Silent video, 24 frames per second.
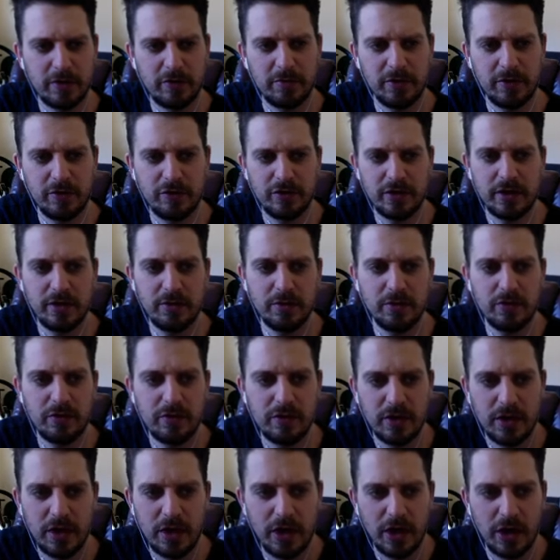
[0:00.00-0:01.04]
injury. He was
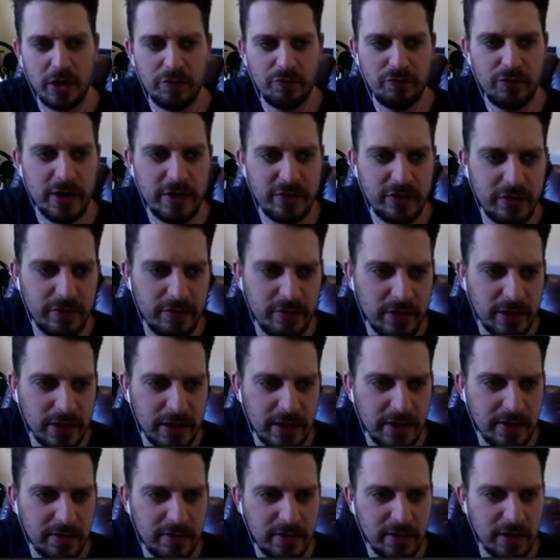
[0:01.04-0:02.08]
unregistered for the
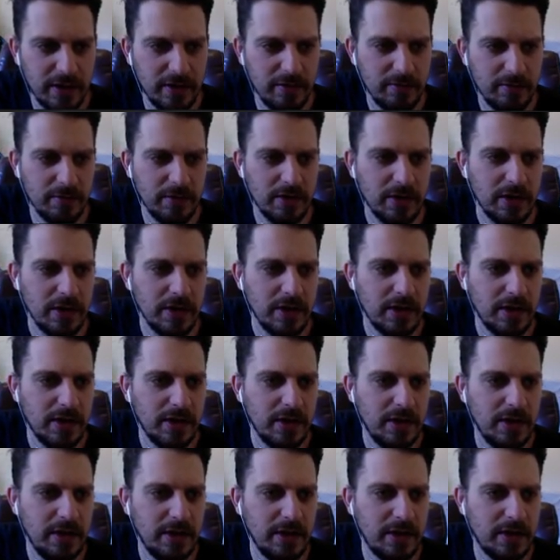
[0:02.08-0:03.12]
last game.
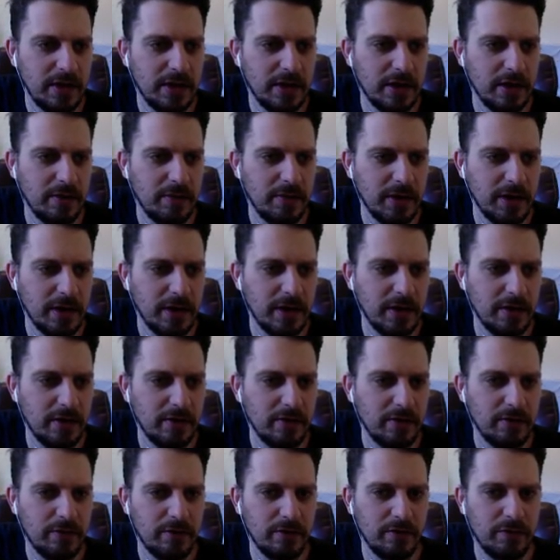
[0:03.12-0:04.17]
He can come in
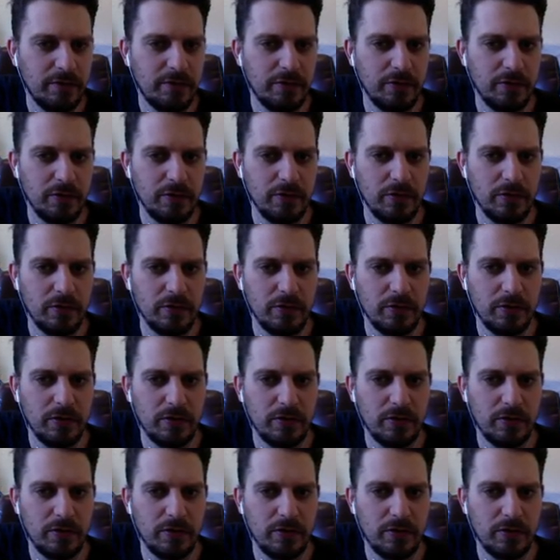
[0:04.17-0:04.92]
for